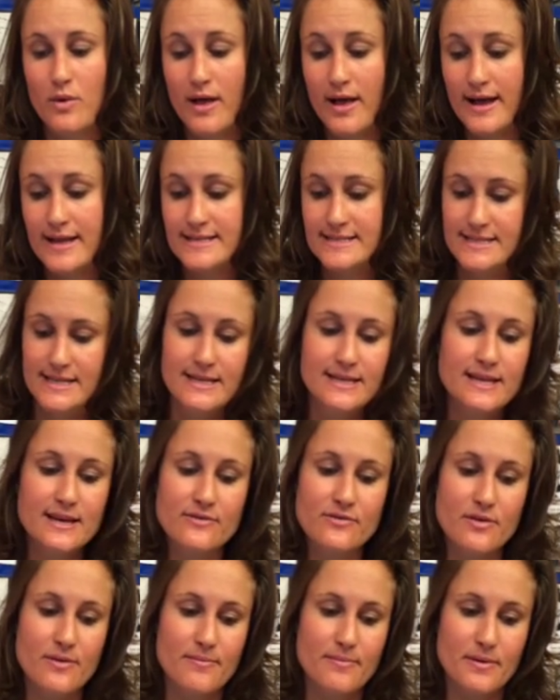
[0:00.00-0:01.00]
while I did
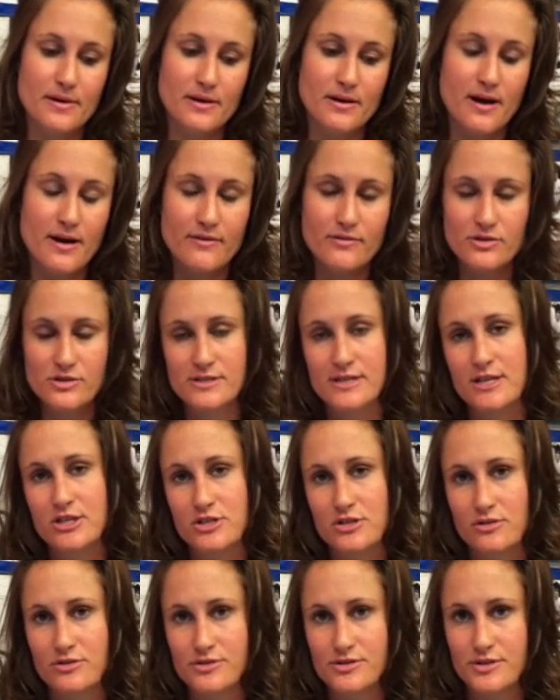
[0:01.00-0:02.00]
give them the
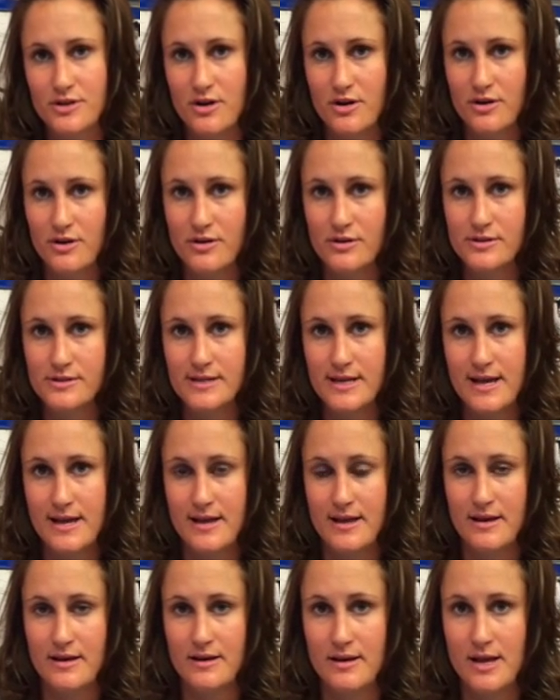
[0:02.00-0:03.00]
conversational starters
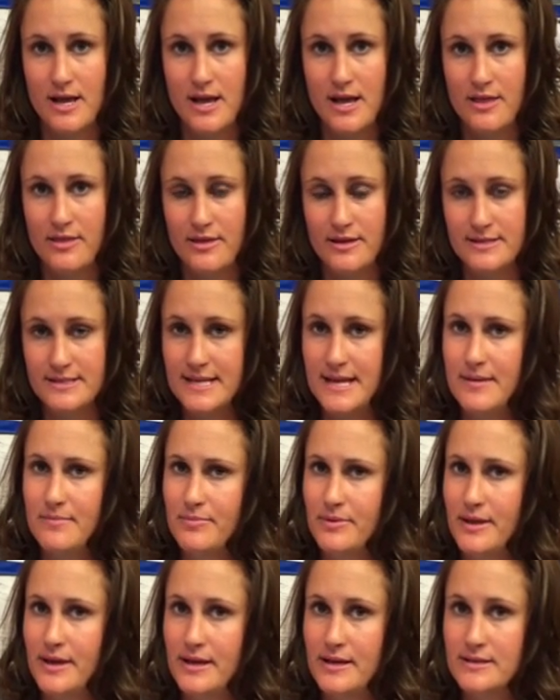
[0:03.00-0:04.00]
and the
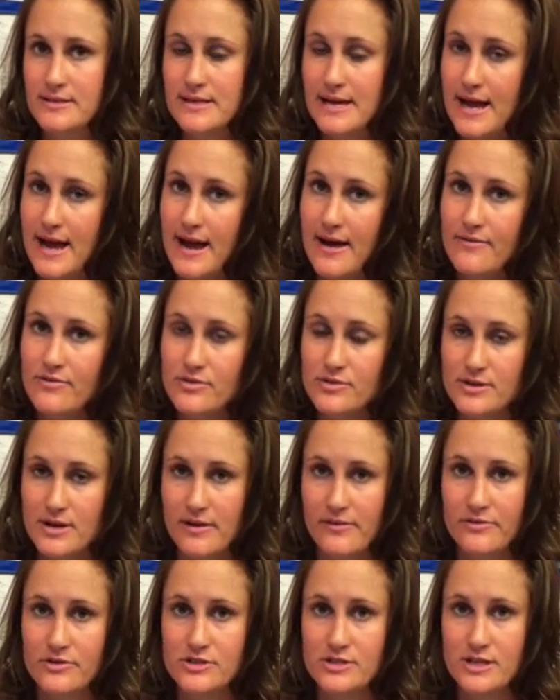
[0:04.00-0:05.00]
template to have the
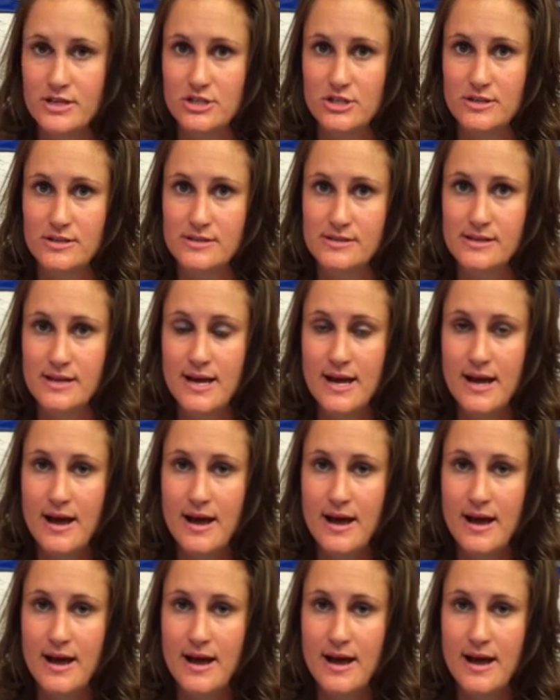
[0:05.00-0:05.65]
conversations